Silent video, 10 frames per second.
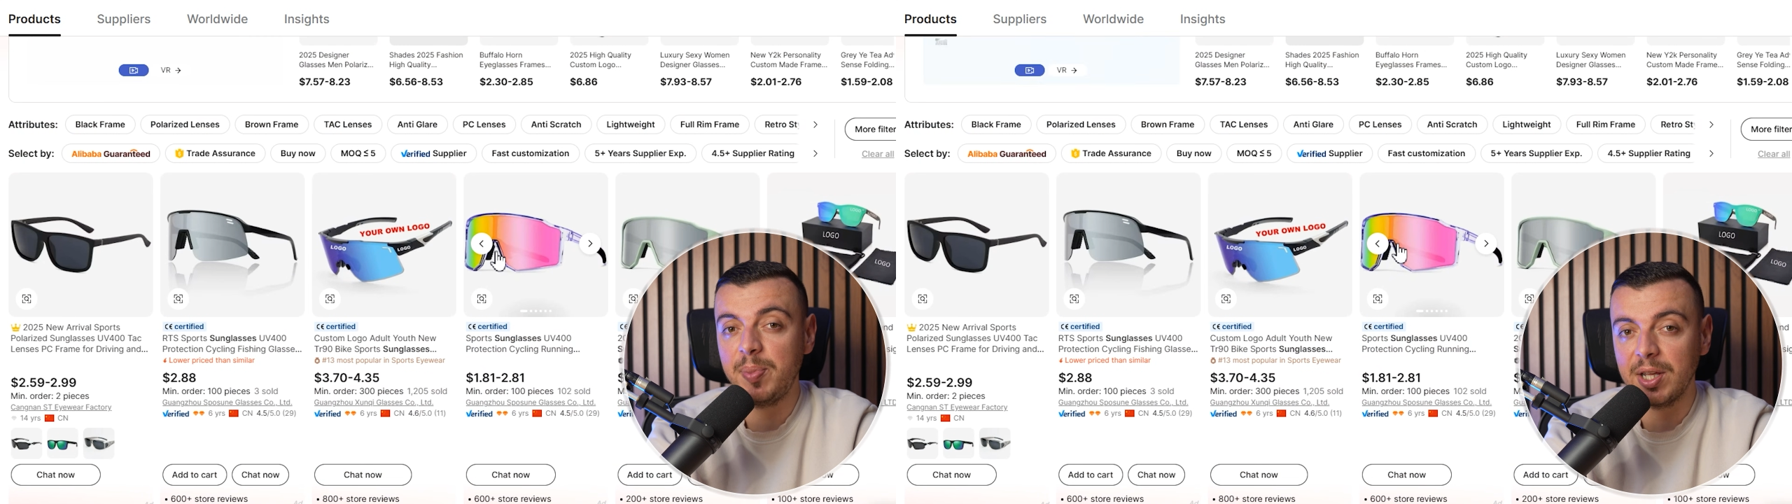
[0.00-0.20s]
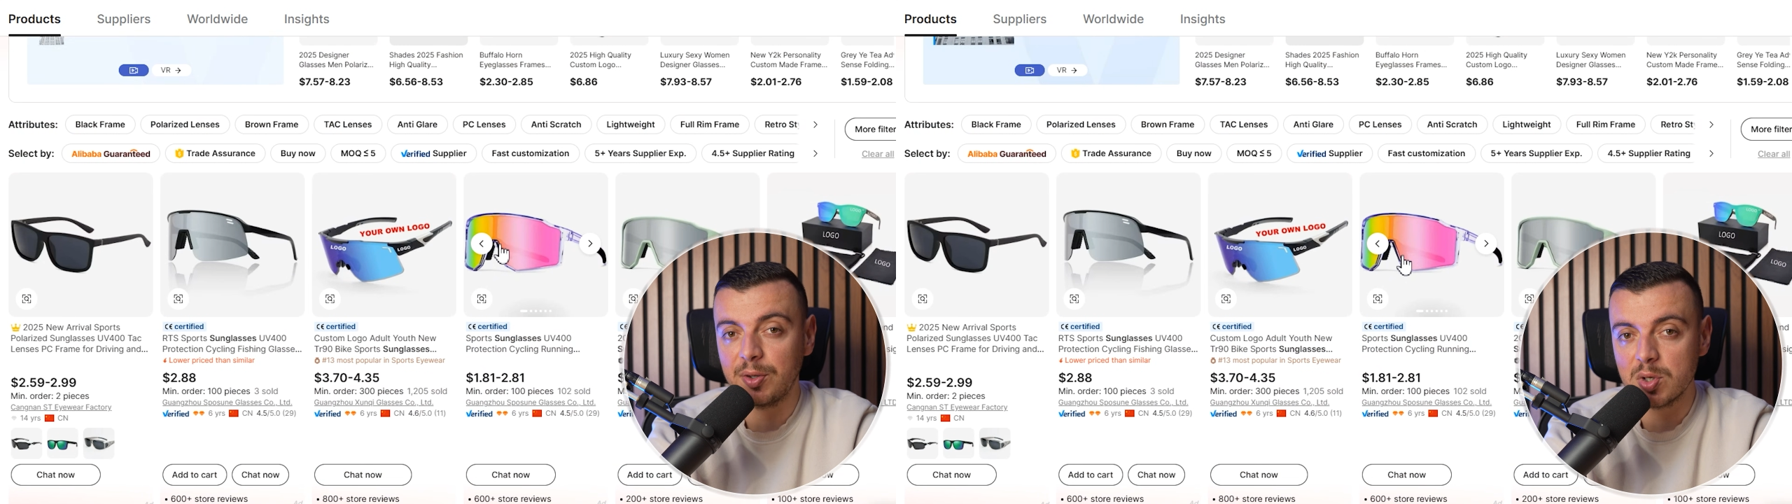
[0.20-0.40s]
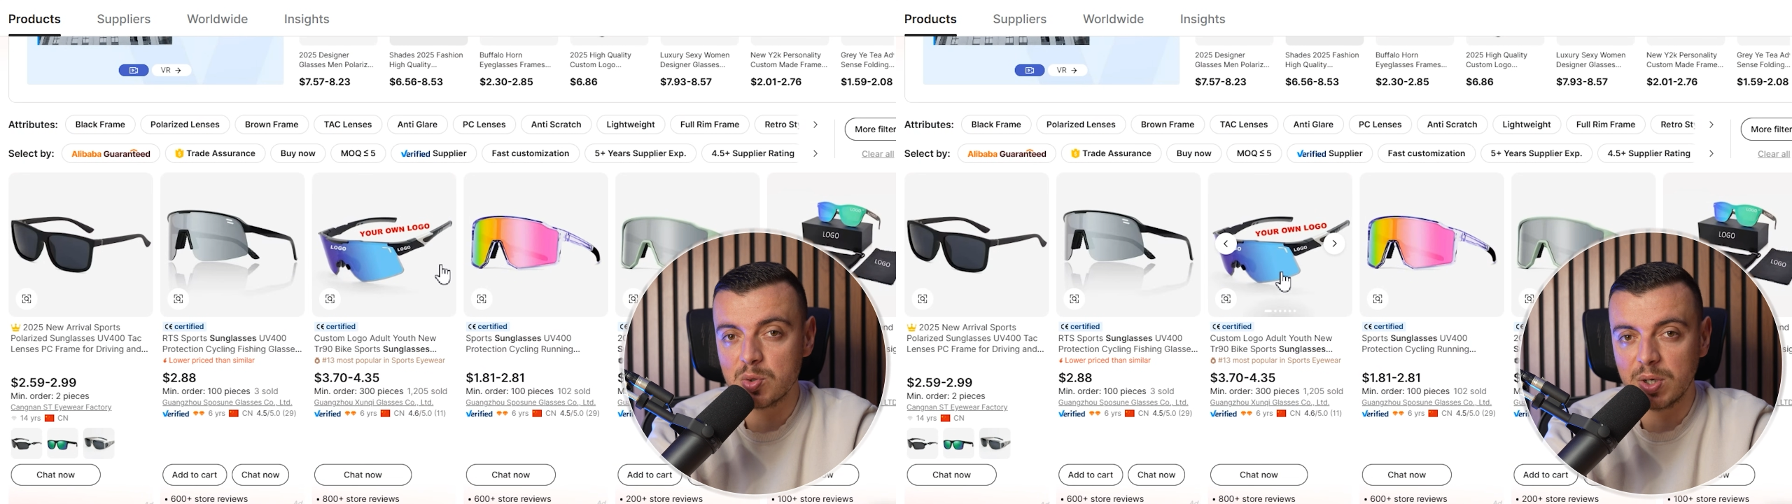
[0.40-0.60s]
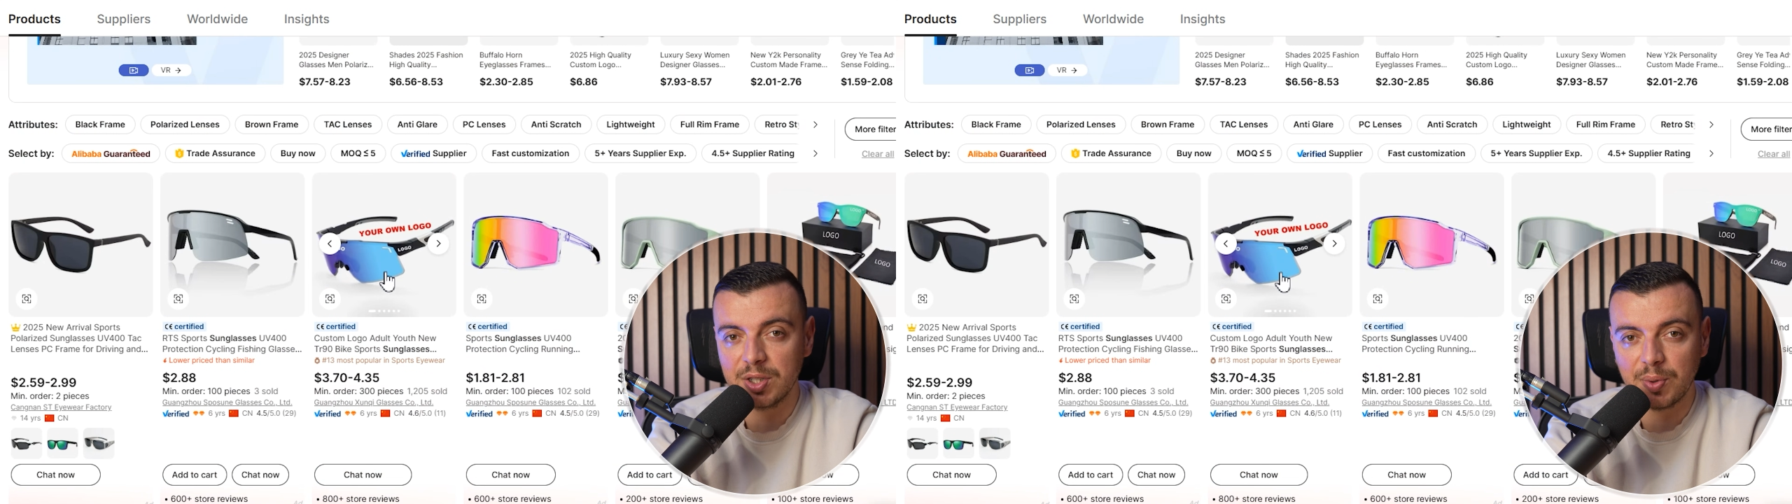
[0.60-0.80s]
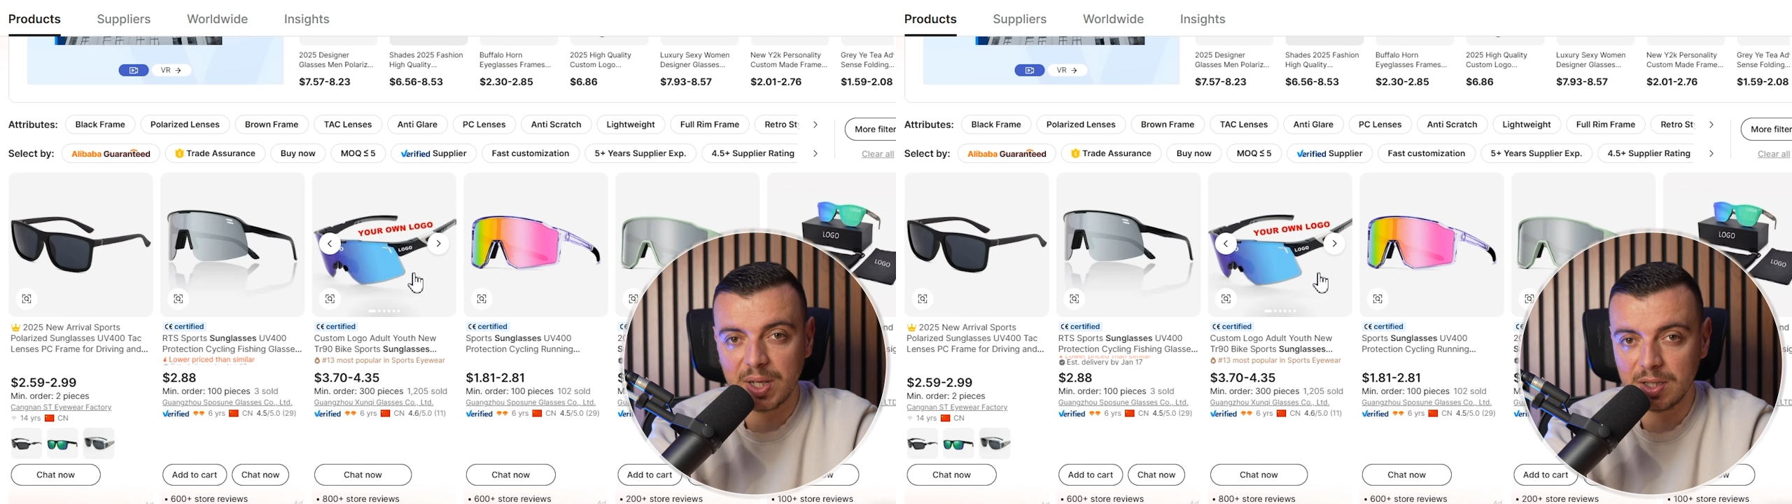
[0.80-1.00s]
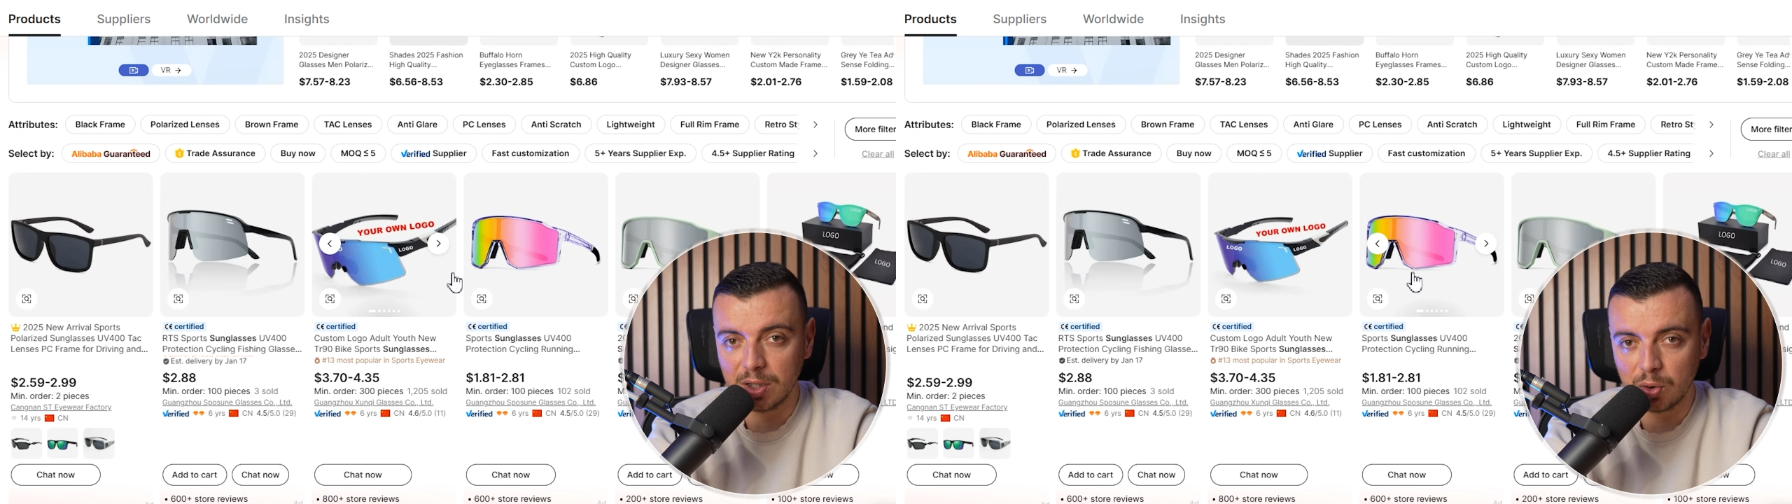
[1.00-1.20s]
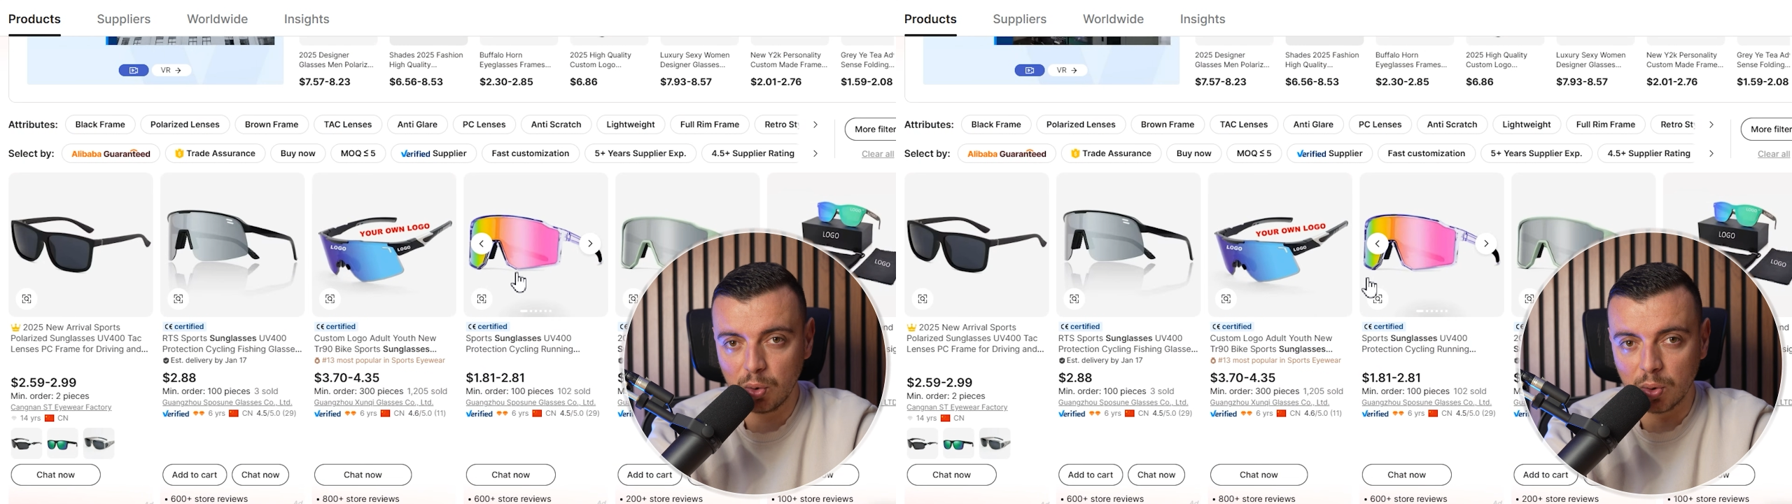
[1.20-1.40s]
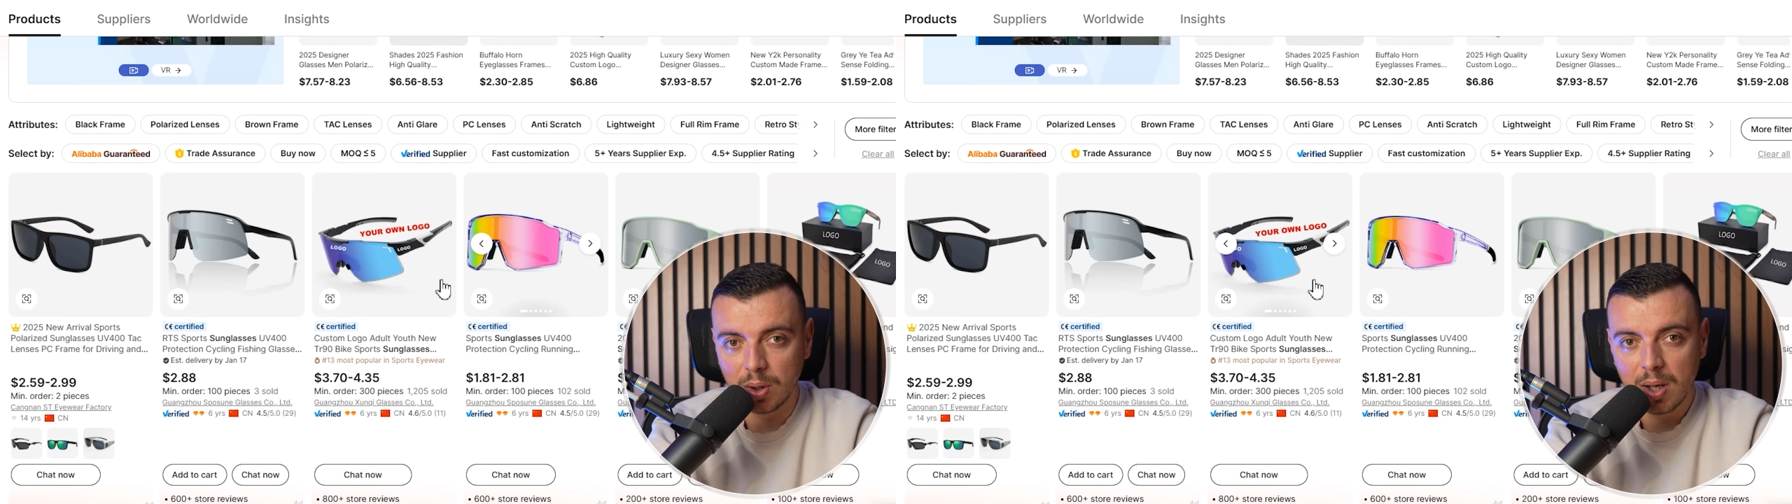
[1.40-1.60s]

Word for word: patterns were trending too,